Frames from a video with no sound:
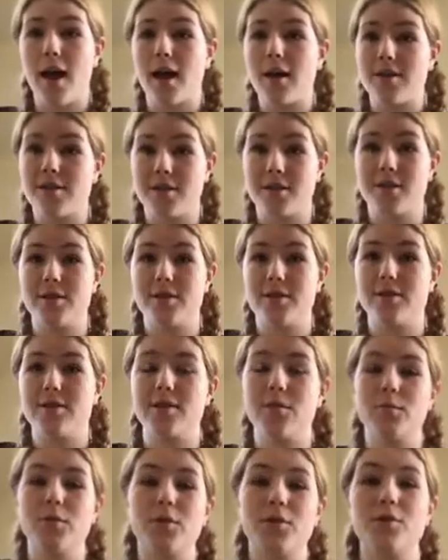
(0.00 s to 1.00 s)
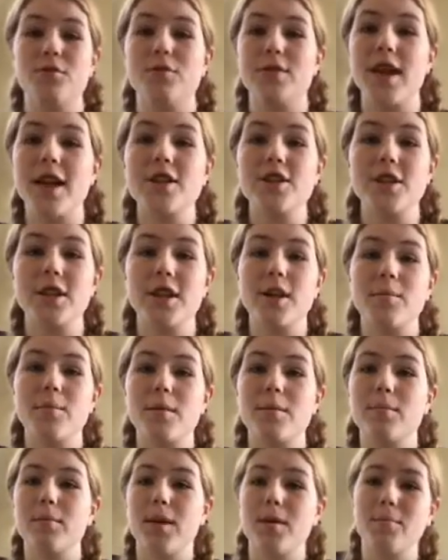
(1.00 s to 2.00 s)
as someone who's educating
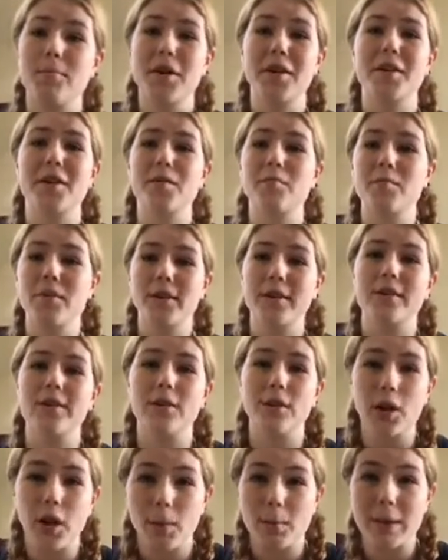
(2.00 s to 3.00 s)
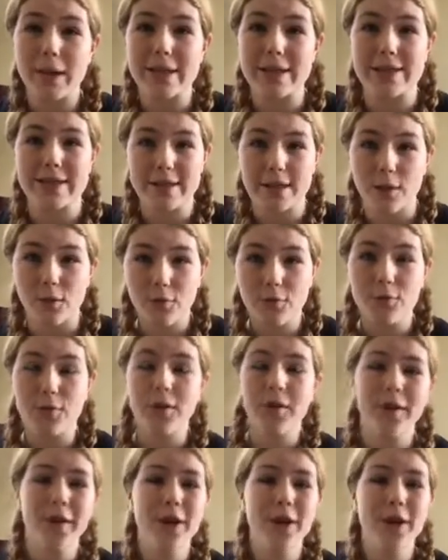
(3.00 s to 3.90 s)
people, I'm not going to break the law myself.